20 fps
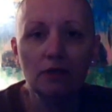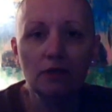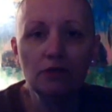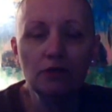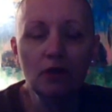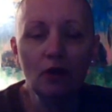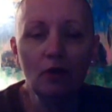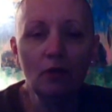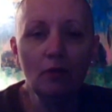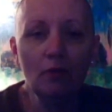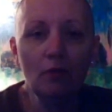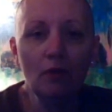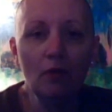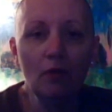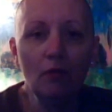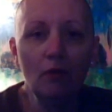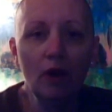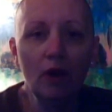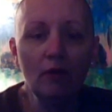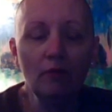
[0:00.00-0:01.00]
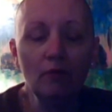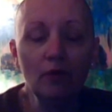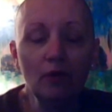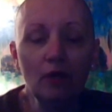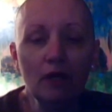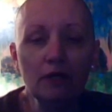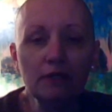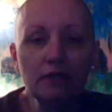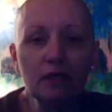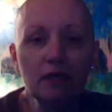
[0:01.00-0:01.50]
So what I'm
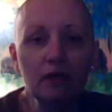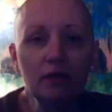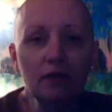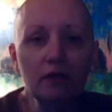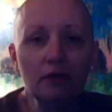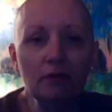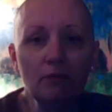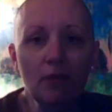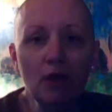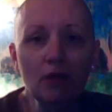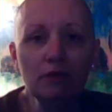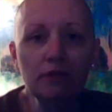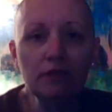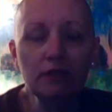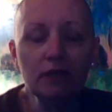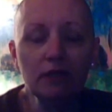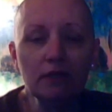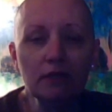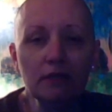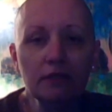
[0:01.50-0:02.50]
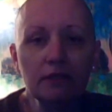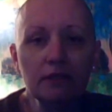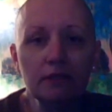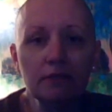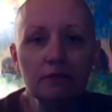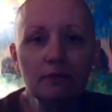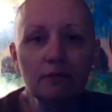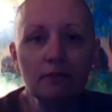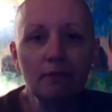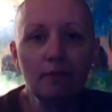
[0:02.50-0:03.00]
realizing the most is
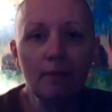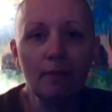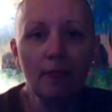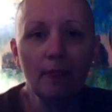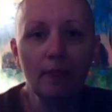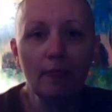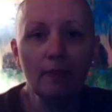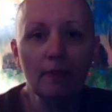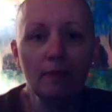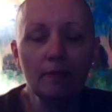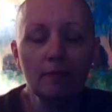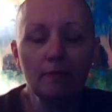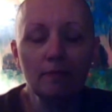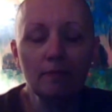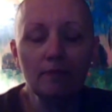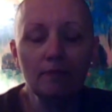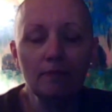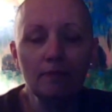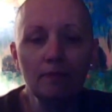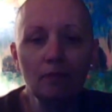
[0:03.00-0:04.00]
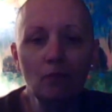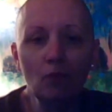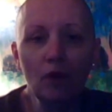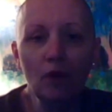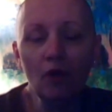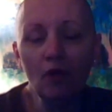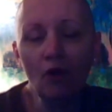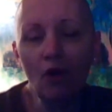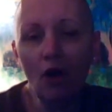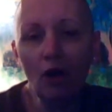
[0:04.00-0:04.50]

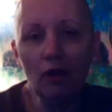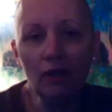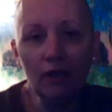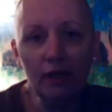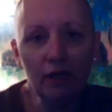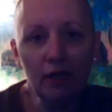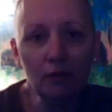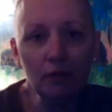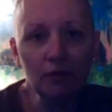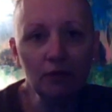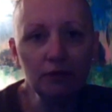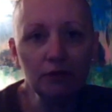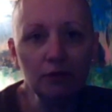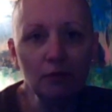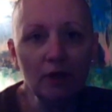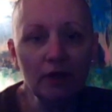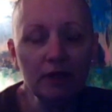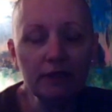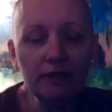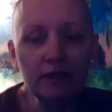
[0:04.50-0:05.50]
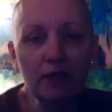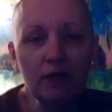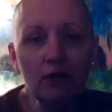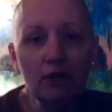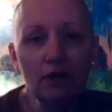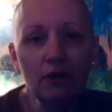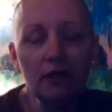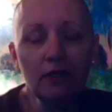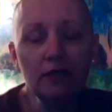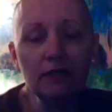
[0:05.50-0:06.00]
we are all equal to what is
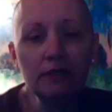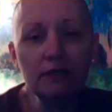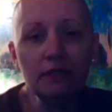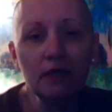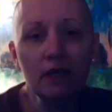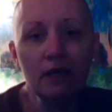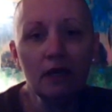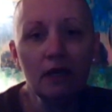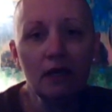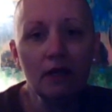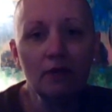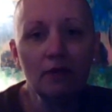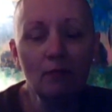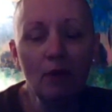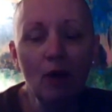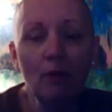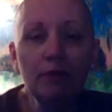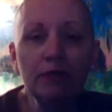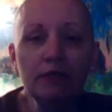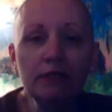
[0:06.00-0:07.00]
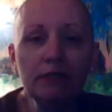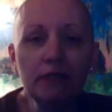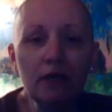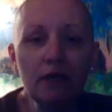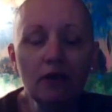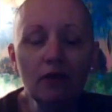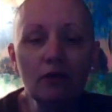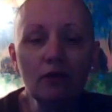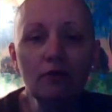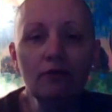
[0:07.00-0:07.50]
here, and it is the moment is
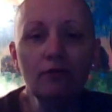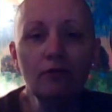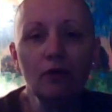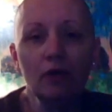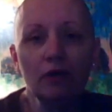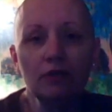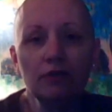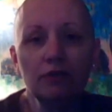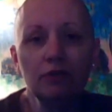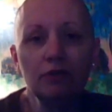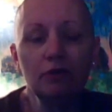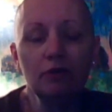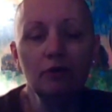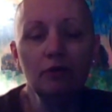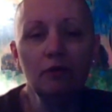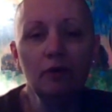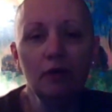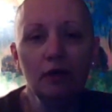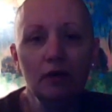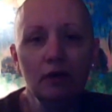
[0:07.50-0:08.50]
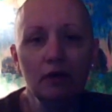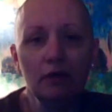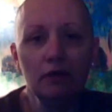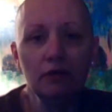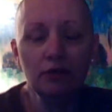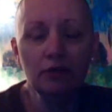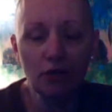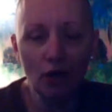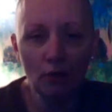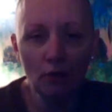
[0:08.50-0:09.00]
here for us to
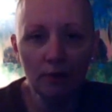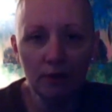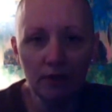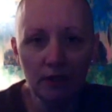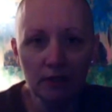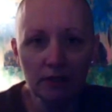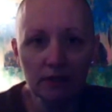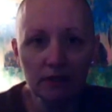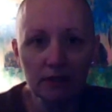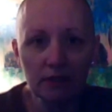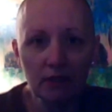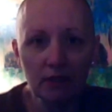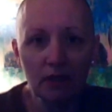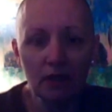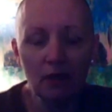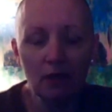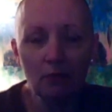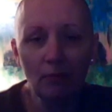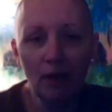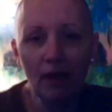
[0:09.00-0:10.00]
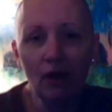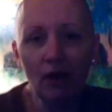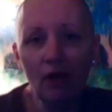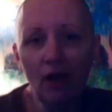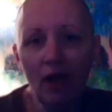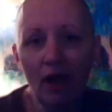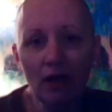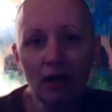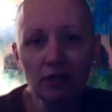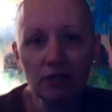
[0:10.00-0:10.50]
determine this by our
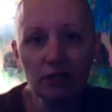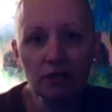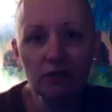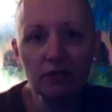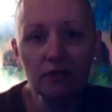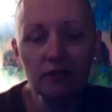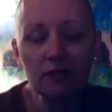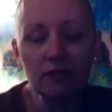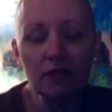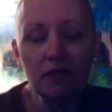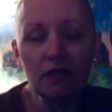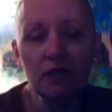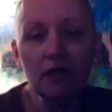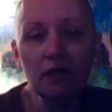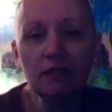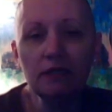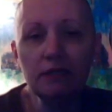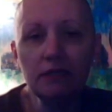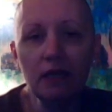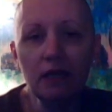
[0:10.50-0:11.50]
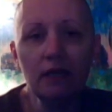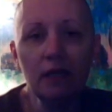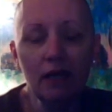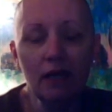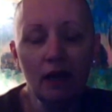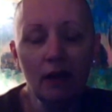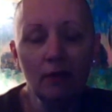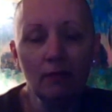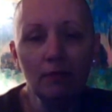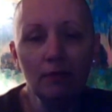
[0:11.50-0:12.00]
actions in
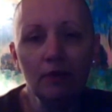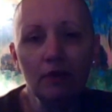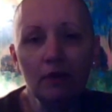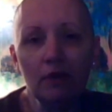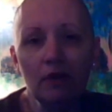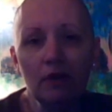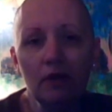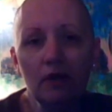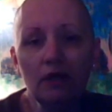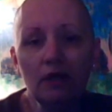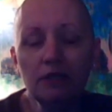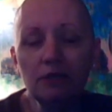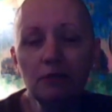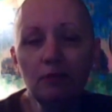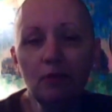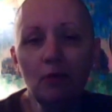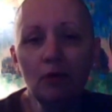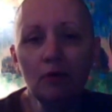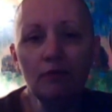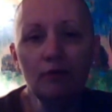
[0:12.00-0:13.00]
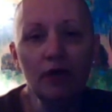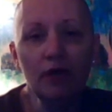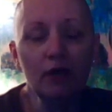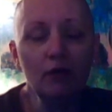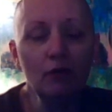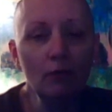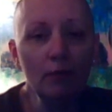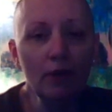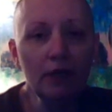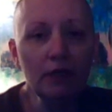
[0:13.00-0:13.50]
standing up in support of an
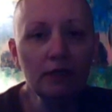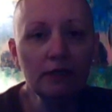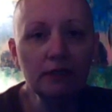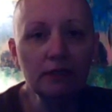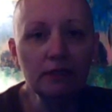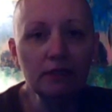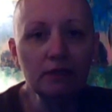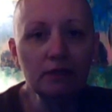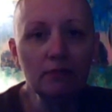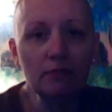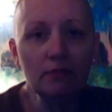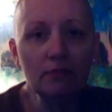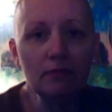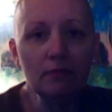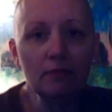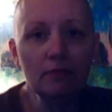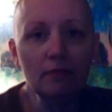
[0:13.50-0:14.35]
equal money system,